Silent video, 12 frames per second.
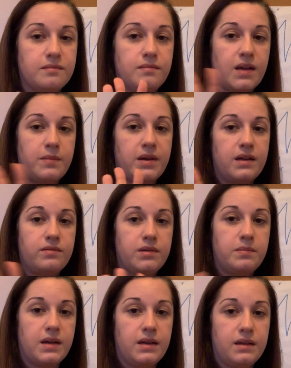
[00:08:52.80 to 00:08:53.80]
Bye-bye,
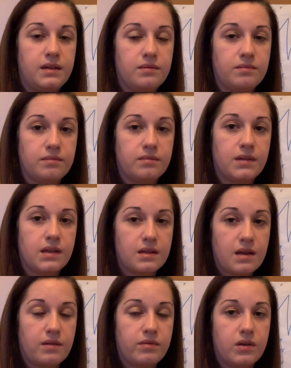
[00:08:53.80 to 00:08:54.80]
everybody.
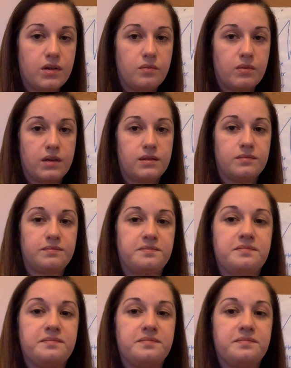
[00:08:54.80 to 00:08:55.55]
Have a good one.